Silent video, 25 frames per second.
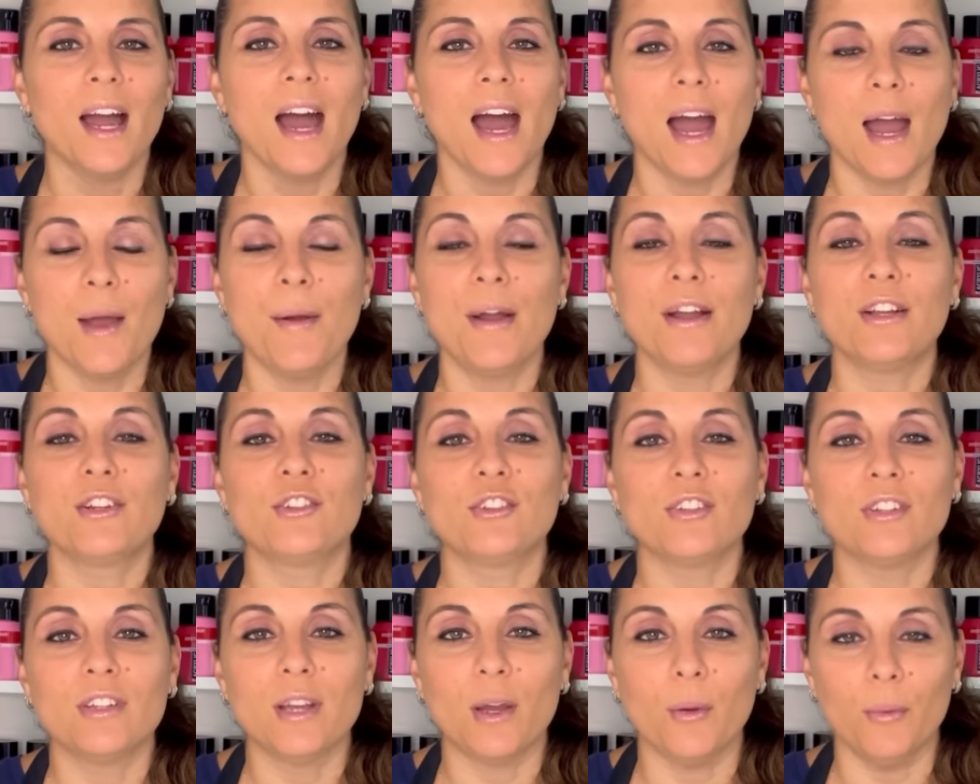I'm
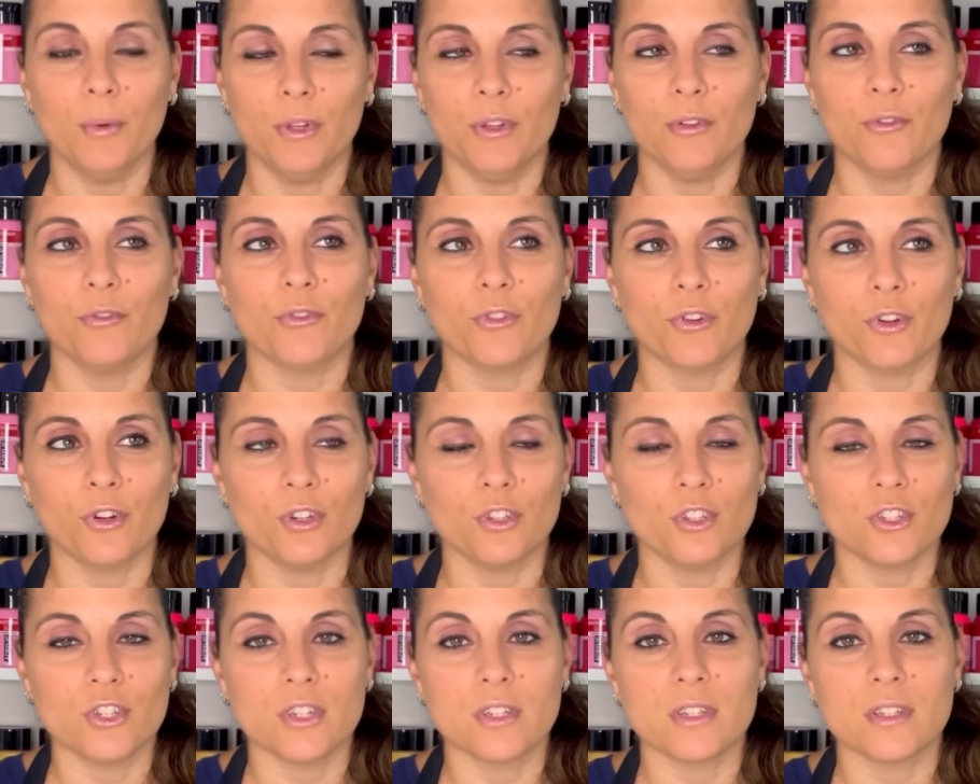actually coming
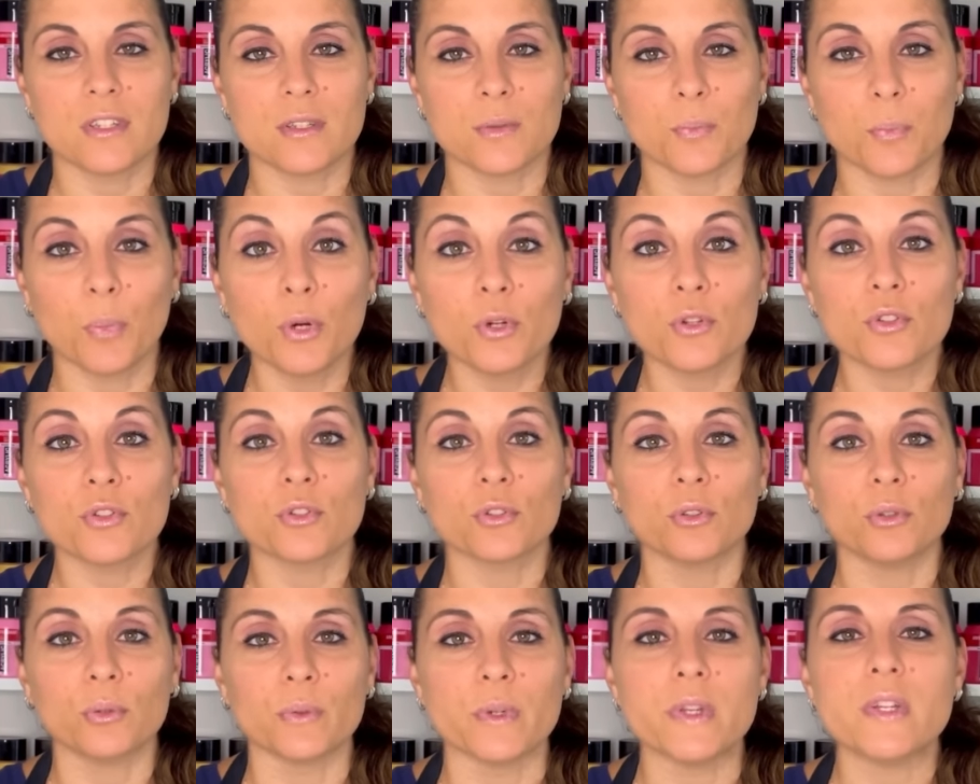for just
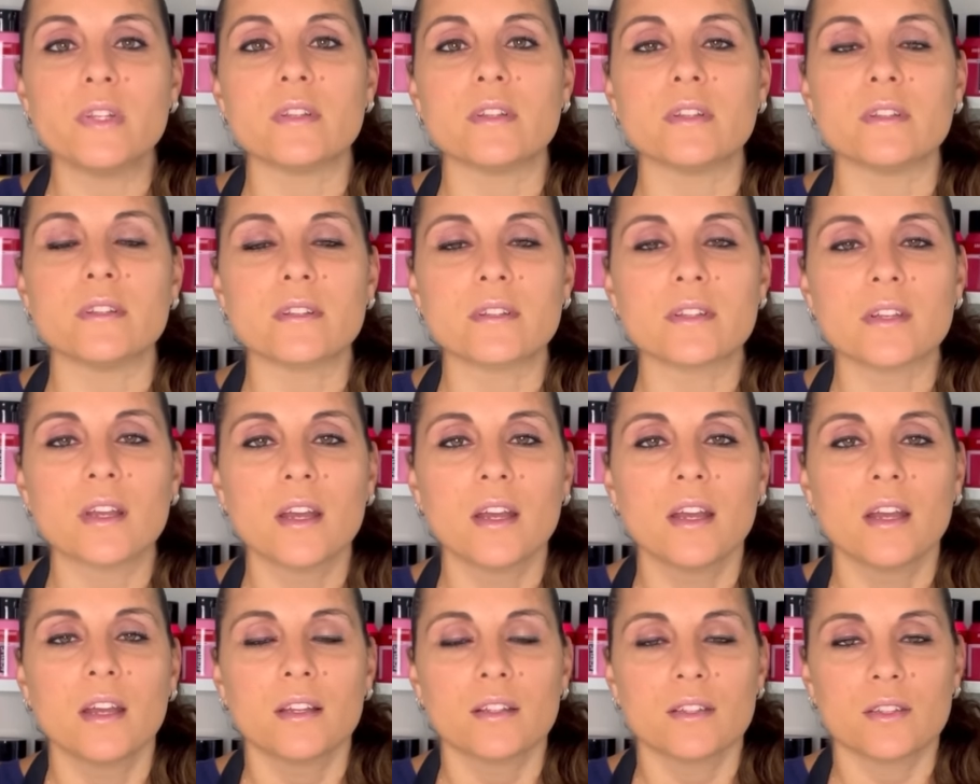personal reasons,
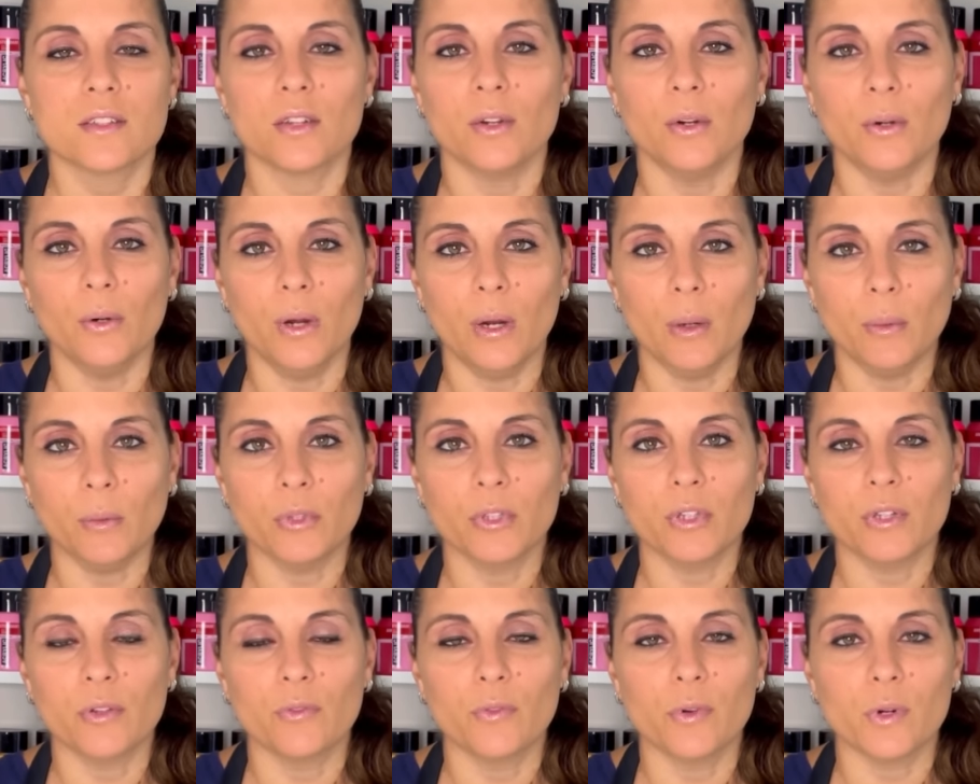so I'm
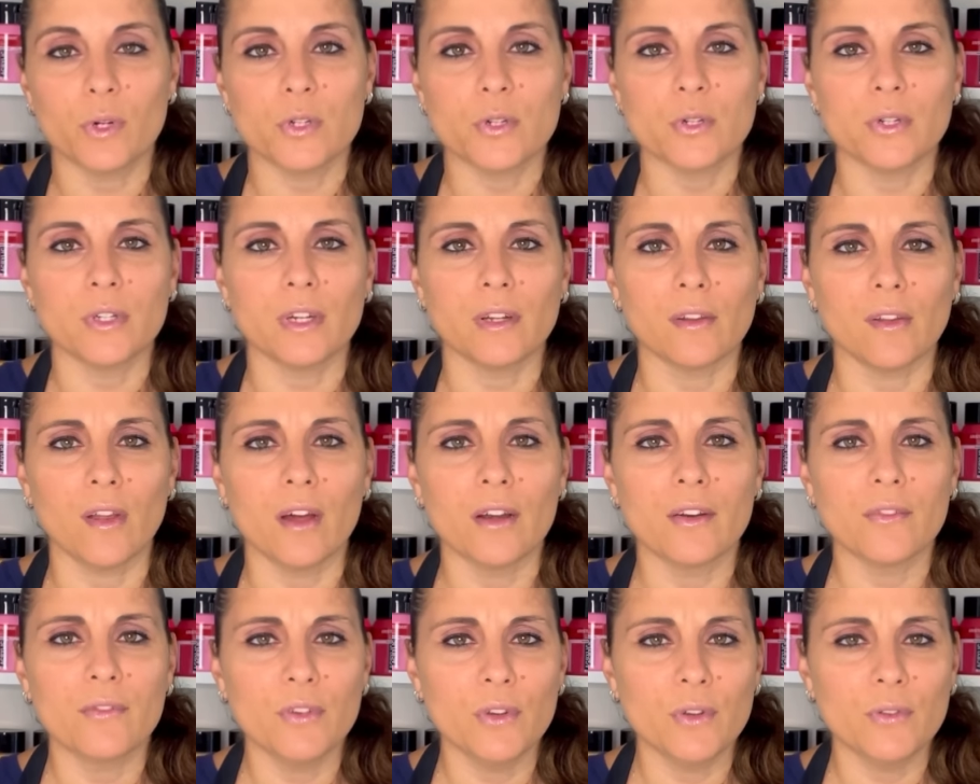looking forward to it. And a
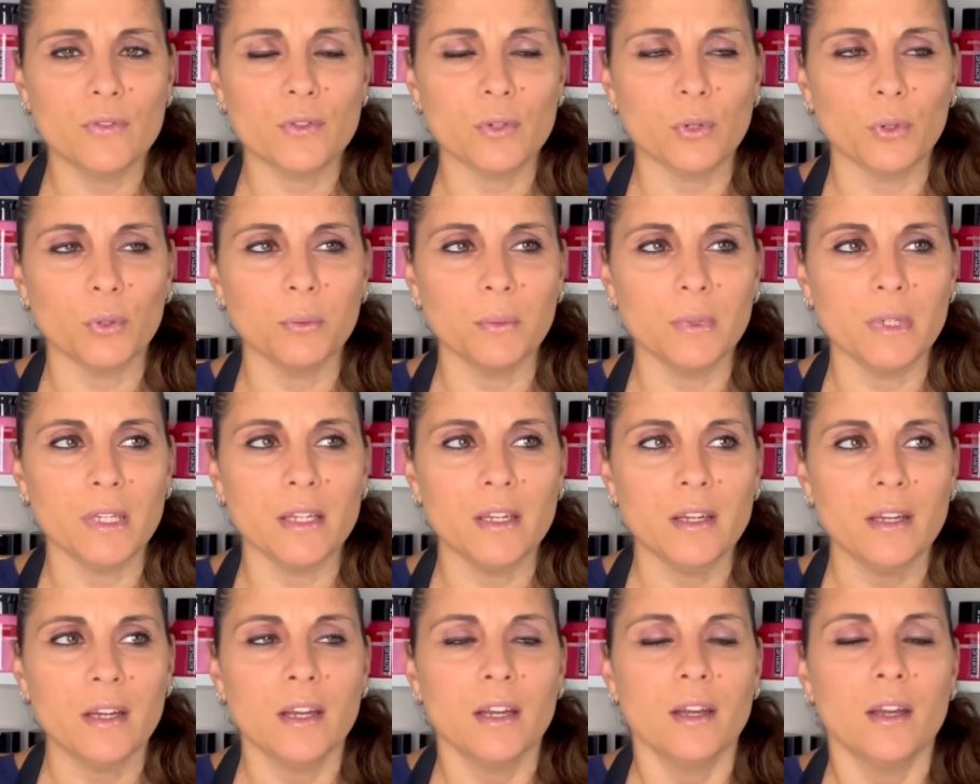lot of you have told me,